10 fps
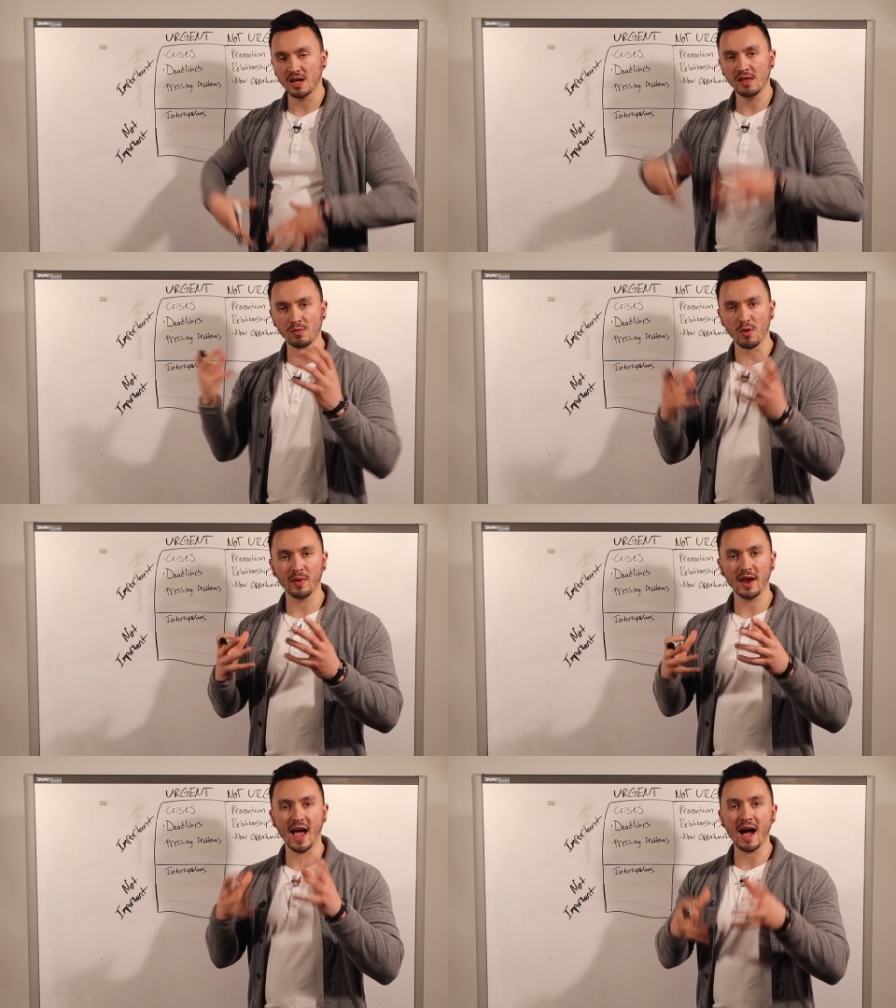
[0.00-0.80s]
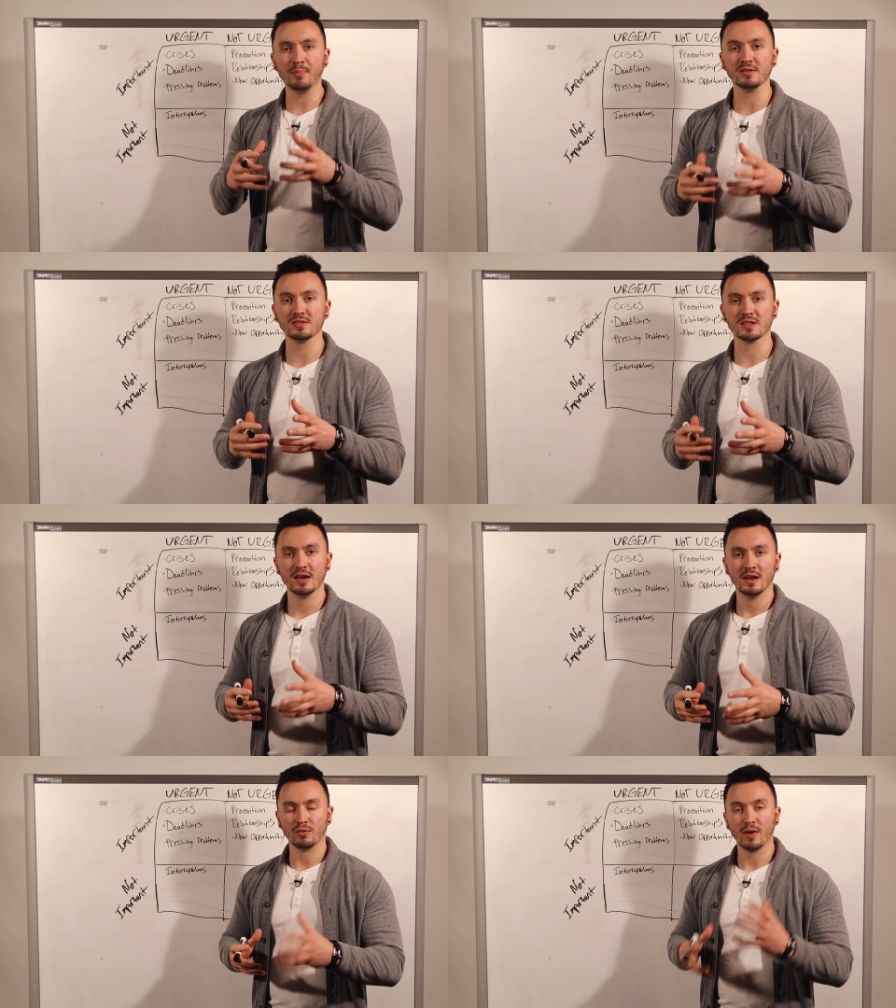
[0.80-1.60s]
in the moment, happens
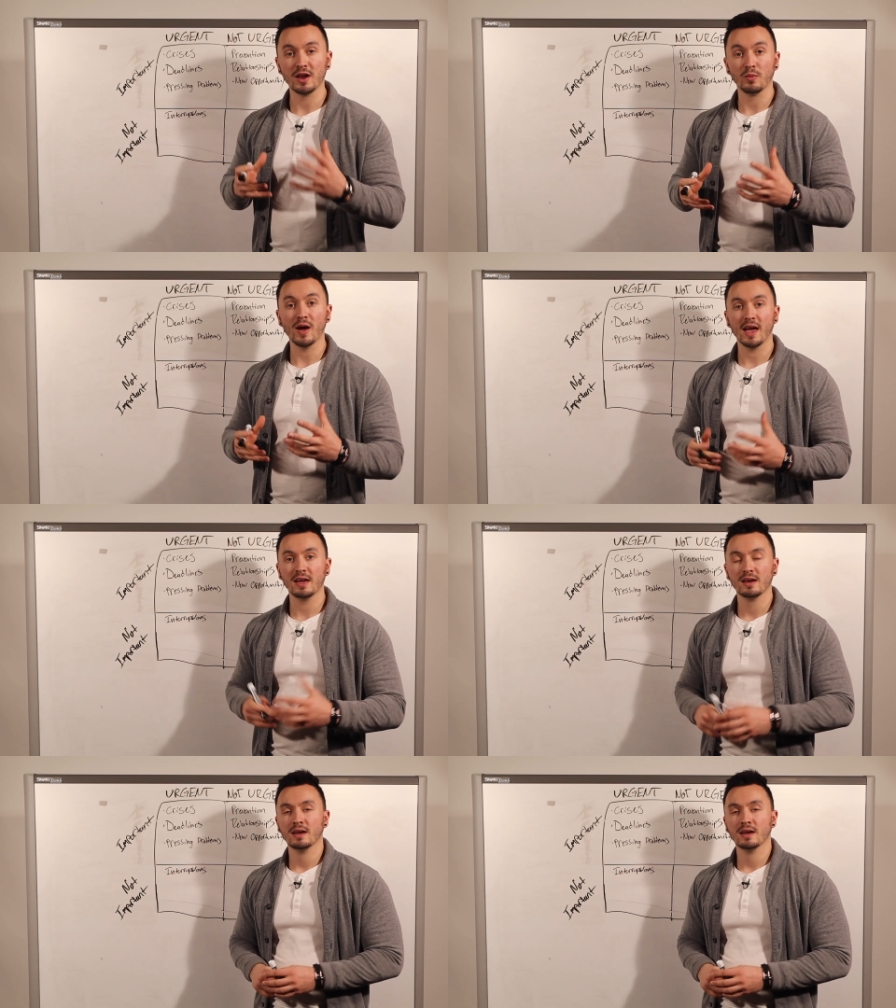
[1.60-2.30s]
right away.